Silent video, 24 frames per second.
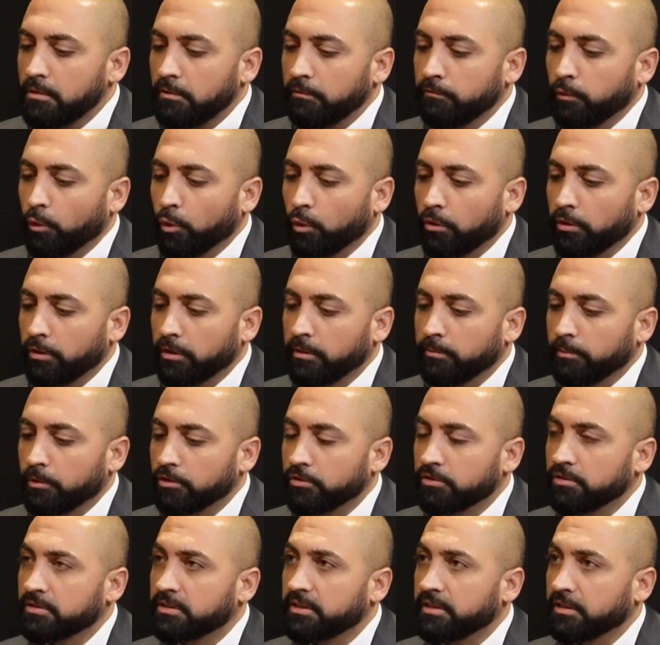for
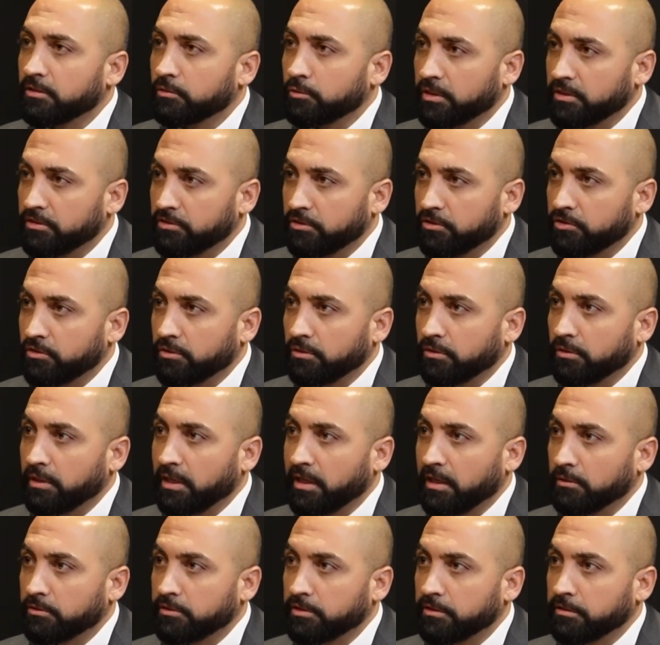emergency and transitional
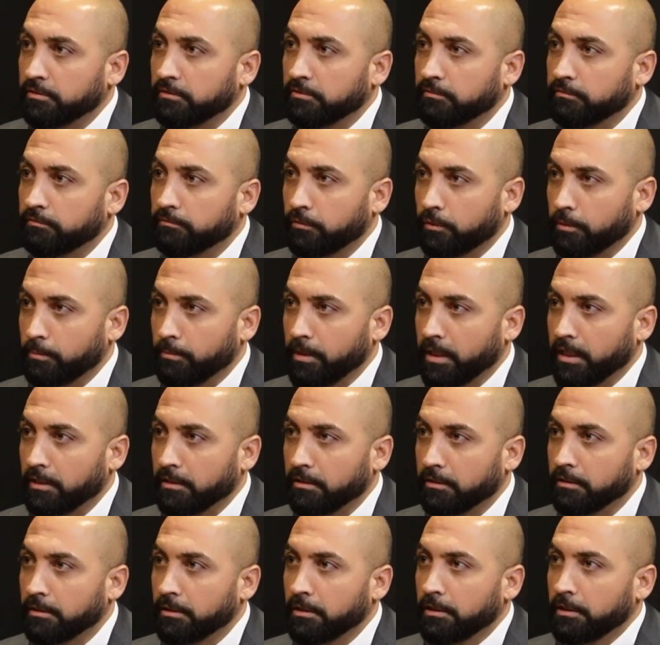housing for
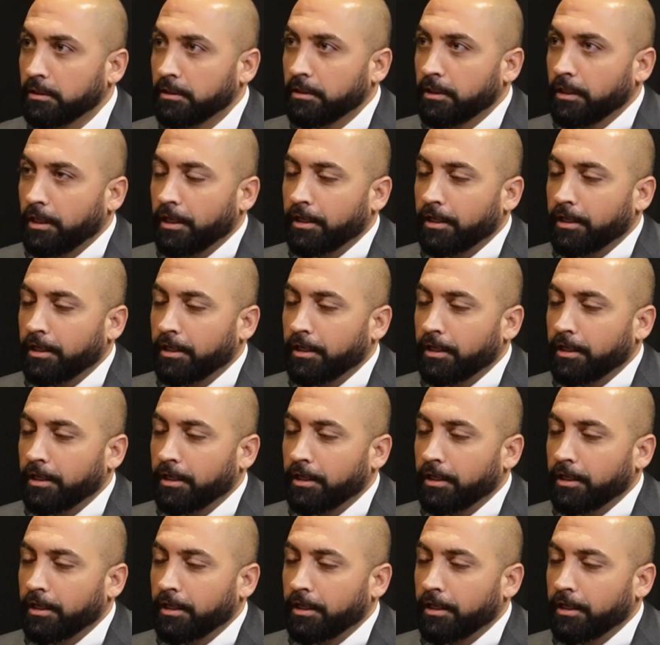men. Yeah.